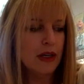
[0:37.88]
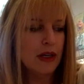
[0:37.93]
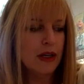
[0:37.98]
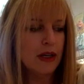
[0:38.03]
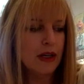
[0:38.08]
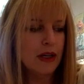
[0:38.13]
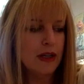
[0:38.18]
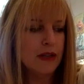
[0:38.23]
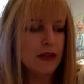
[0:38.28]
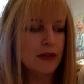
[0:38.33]

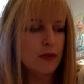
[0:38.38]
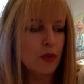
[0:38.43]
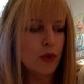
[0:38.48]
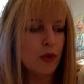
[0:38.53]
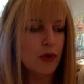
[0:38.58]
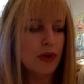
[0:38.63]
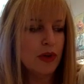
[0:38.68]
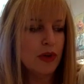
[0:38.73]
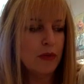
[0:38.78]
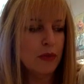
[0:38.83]
it's
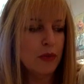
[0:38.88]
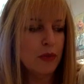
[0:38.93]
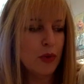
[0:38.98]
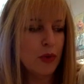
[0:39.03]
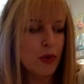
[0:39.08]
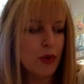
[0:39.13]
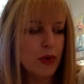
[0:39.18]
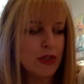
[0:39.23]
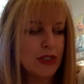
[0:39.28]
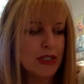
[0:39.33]
more
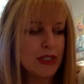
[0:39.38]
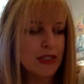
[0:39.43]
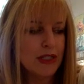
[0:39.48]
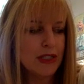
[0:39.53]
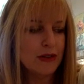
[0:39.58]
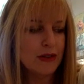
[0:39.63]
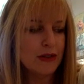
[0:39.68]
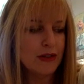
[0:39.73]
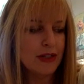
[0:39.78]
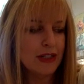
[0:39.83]
important,
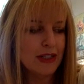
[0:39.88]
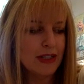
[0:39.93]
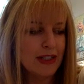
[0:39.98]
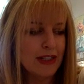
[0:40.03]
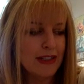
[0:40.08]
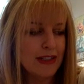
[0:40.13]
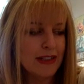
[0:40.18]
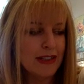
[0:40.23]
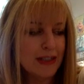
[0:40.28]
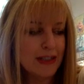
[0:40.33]
or
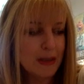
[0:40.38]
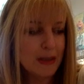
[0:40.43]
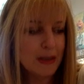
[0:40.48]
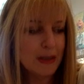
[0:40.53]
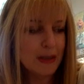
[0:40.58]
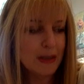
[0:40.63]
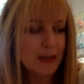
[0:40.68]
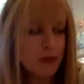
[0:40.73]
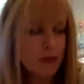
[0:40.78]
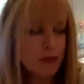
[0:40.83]
it
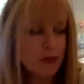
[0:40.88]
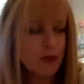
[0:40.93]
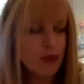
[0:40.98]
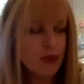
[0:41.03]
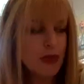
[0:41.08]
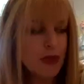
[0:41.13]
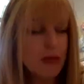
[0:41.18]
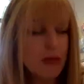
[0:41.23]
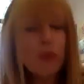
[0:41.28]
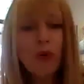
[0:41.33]
seems really
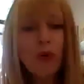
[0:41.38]
important